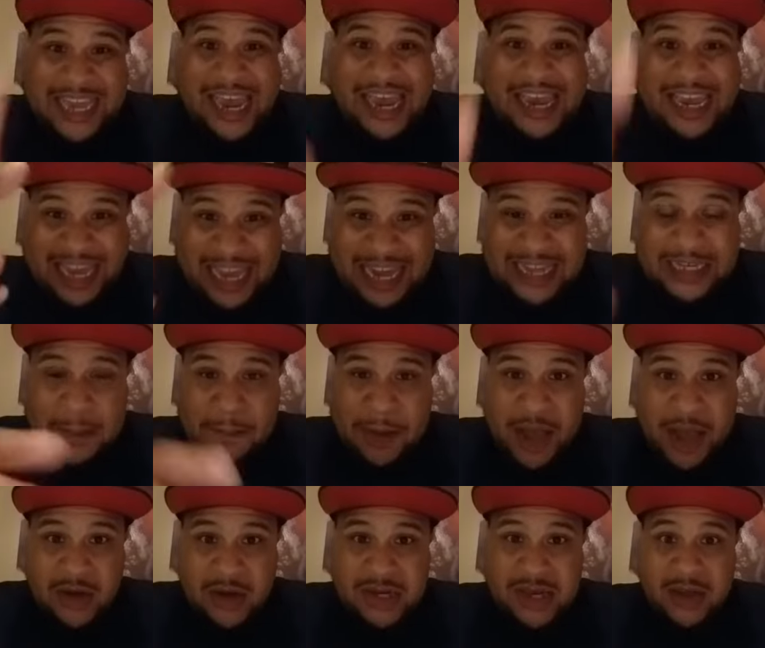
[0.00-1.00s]
hit the
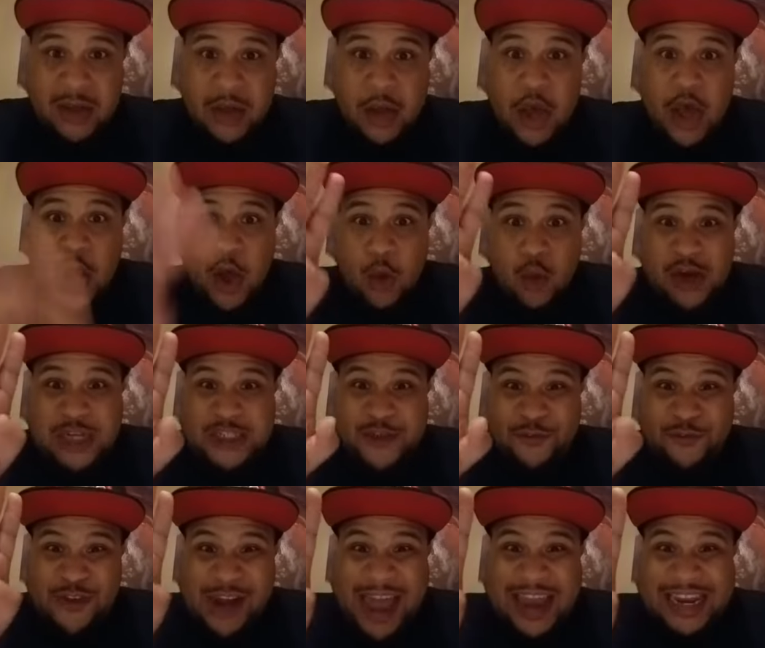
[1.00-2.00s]
building was
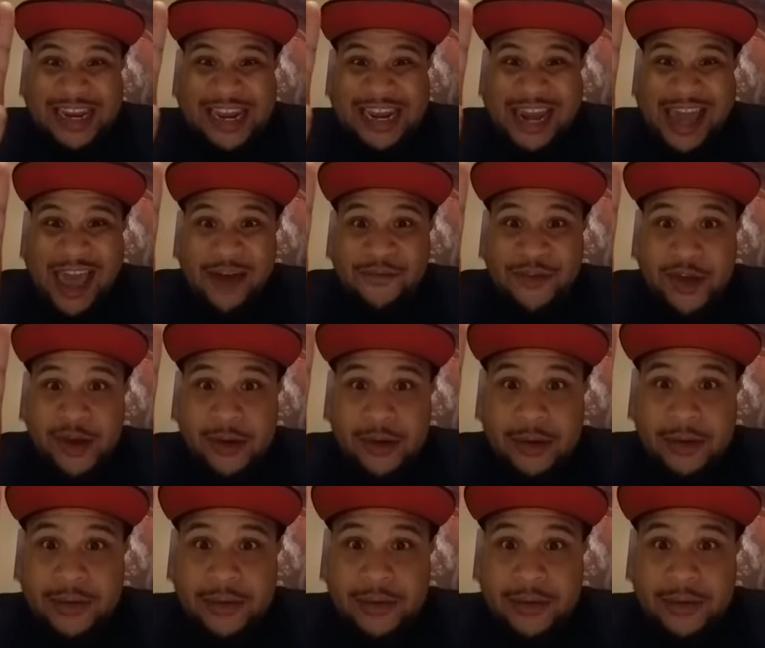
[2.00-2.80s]
Flight 11.